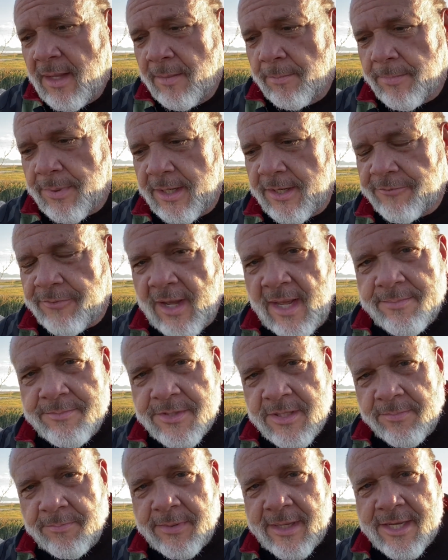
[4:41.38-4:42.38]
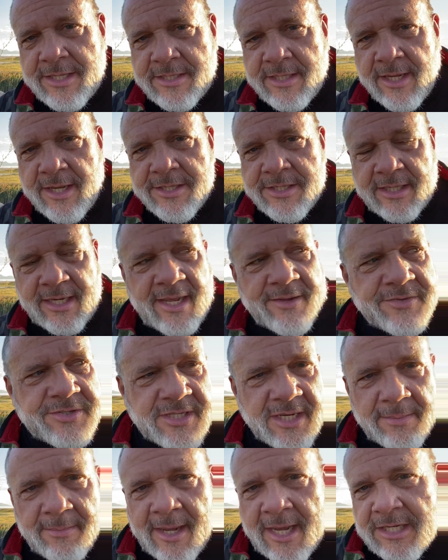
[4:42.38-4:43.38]
But if I'm someplace else and I have
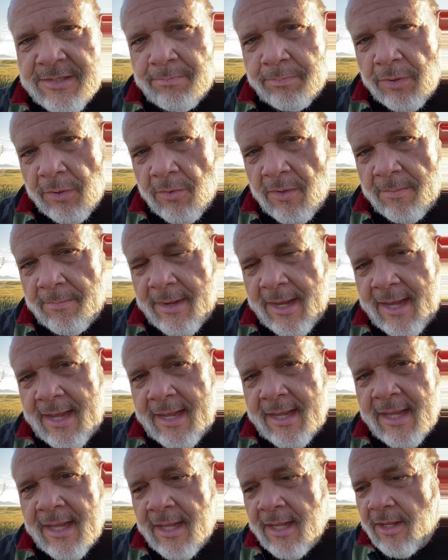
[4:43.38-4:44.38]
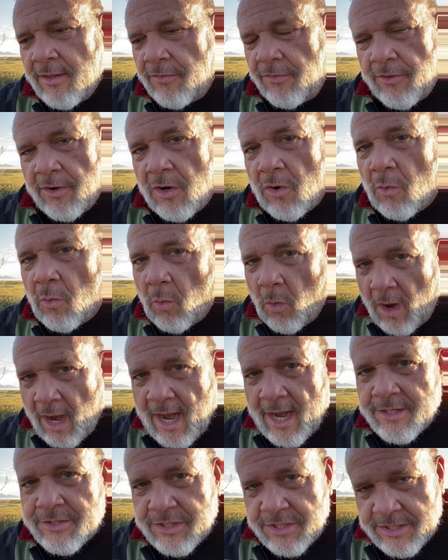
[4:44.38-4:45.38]
semis blowing by, their
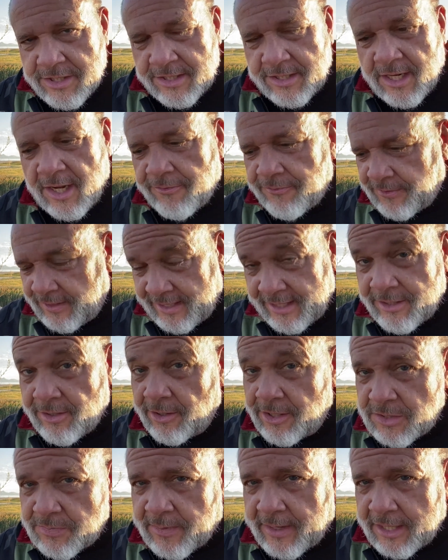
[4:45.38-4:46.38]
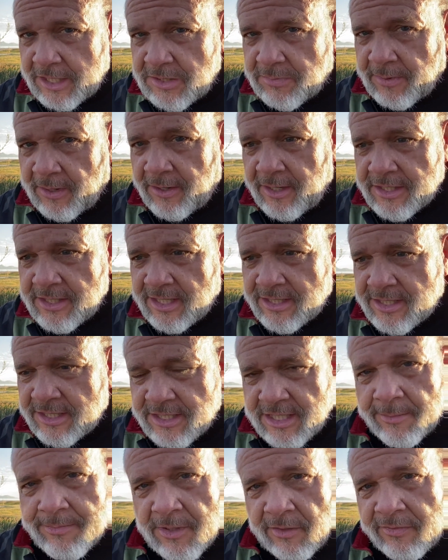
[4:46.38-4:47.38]
wash is enough, and I know this by experience because it
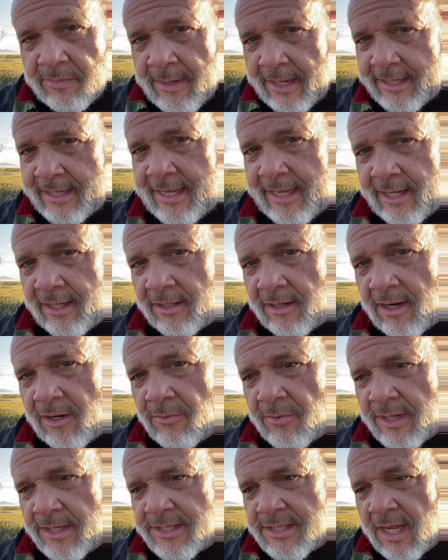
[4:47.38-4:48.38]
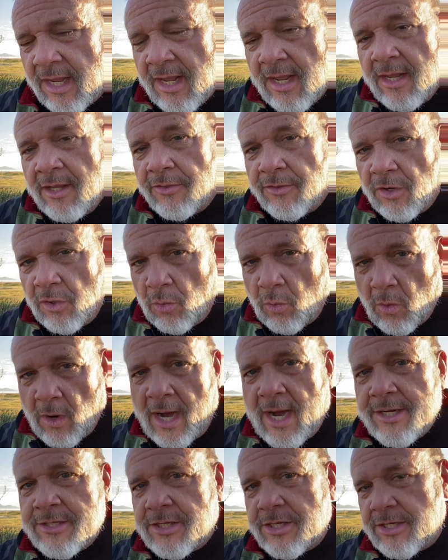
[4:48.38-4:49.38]
tipped over my KLR once, their
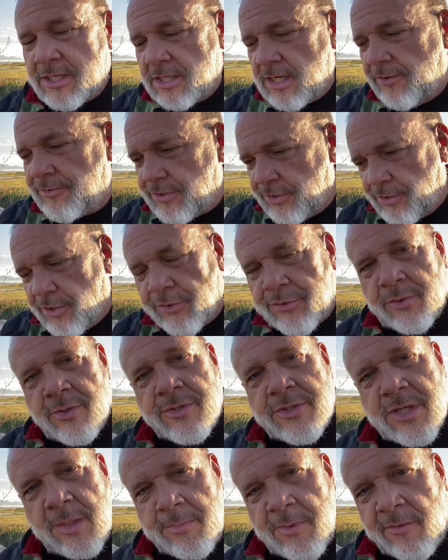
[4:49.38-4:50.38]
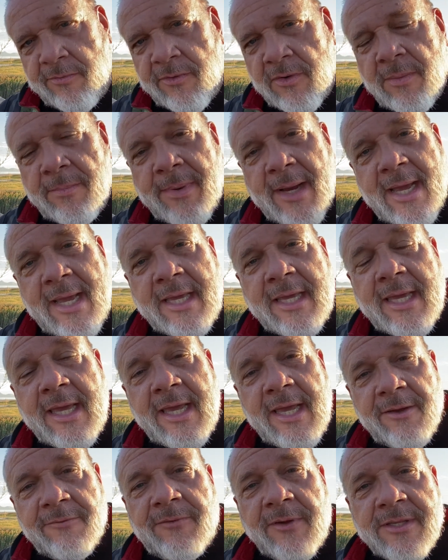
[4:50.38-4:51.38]
wash is enough to go through and tip over a bike
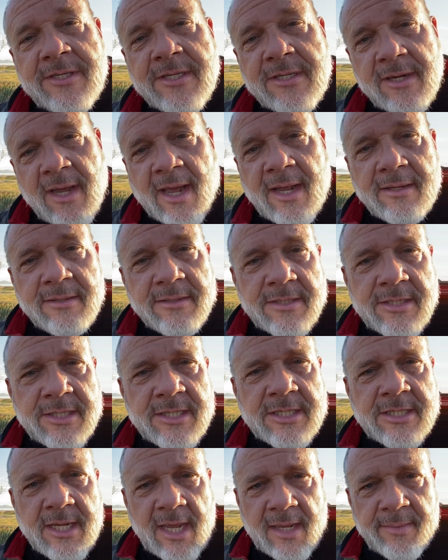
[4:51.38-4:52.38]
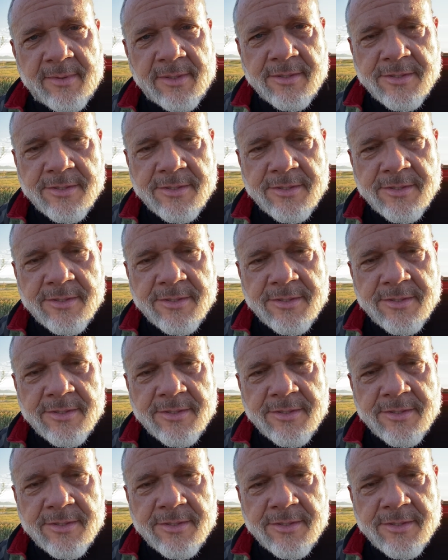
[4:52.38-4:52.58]
if it's not stable.